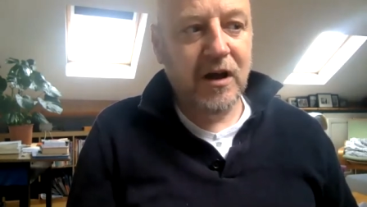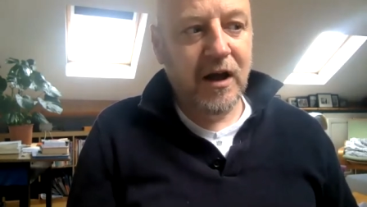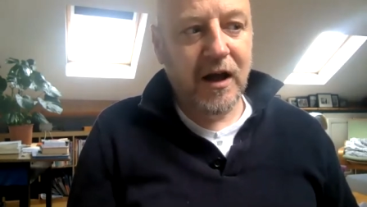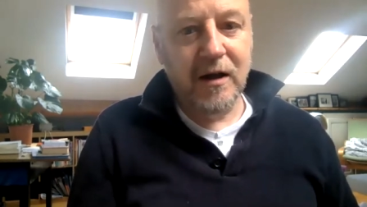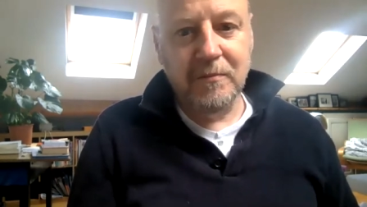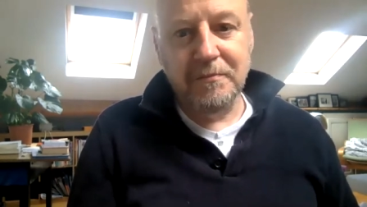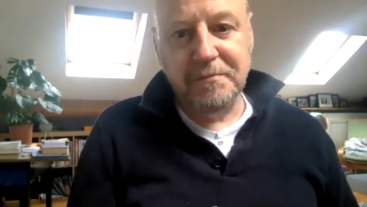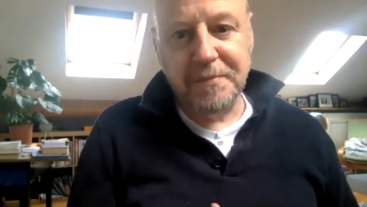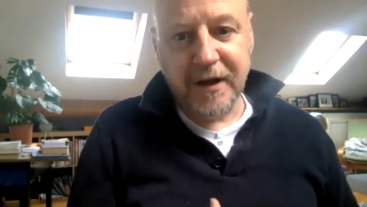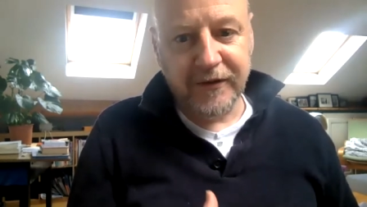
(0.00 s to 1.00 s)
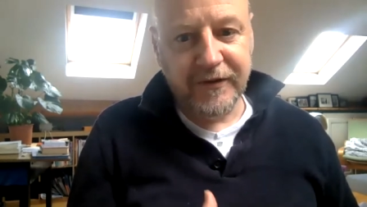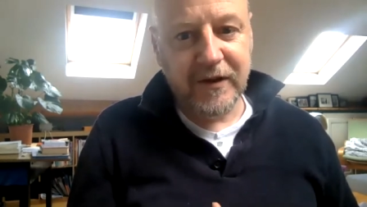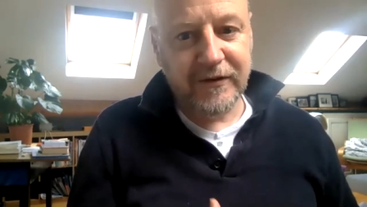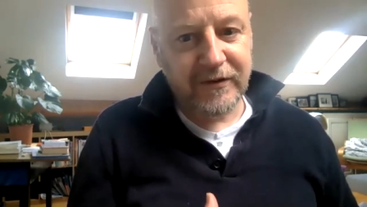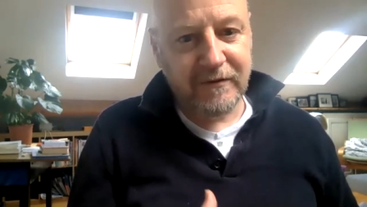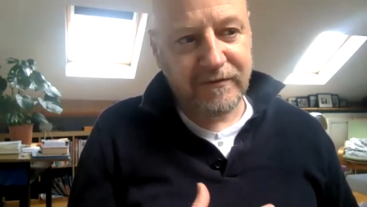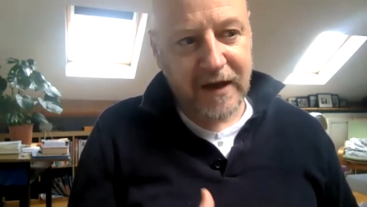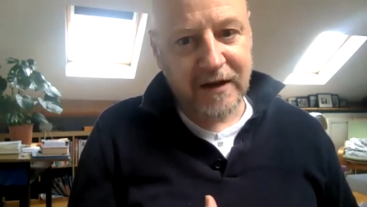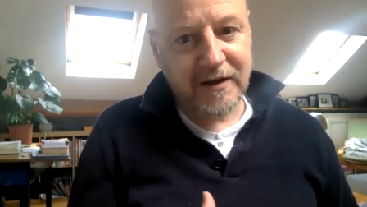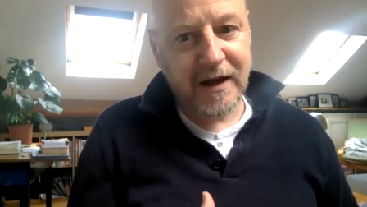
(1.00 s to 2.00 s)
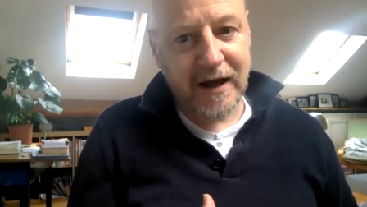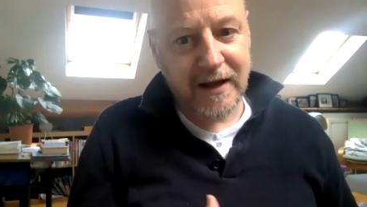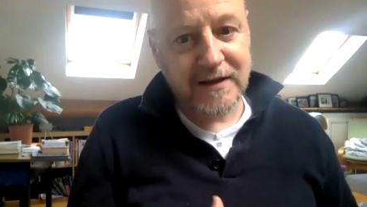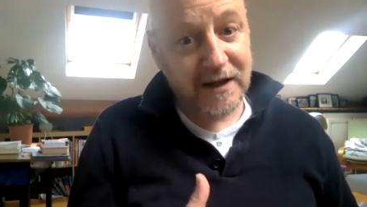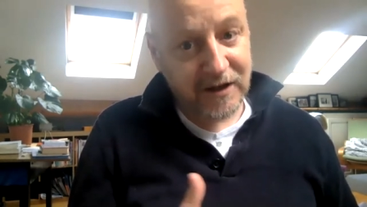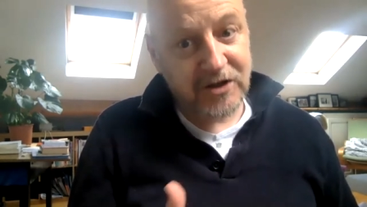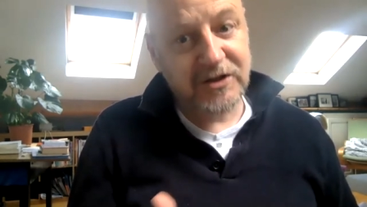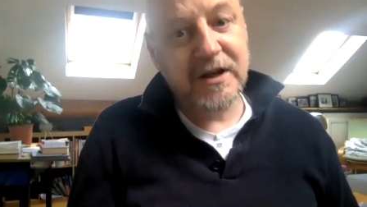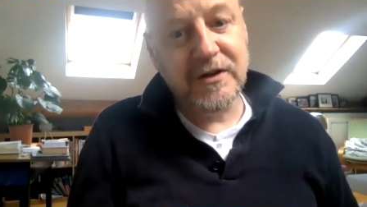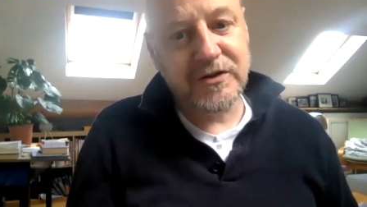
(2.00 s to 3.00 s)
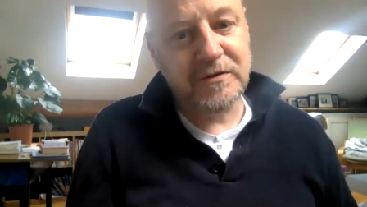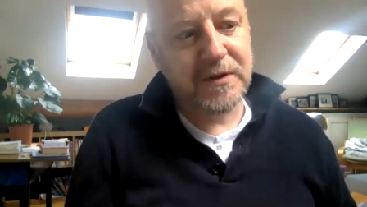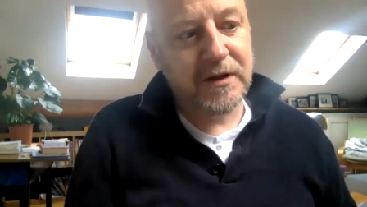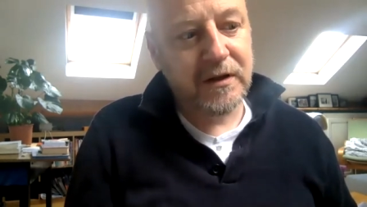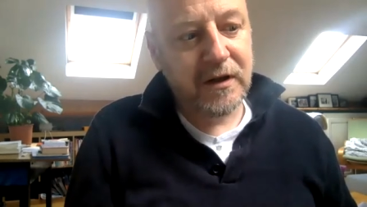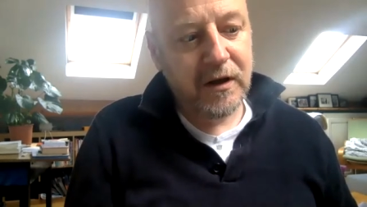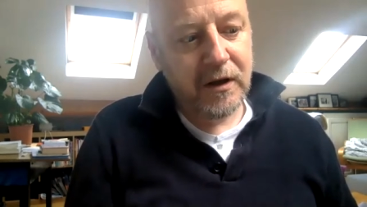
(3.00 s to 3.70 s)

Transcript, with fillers: um, because this event has and continues to be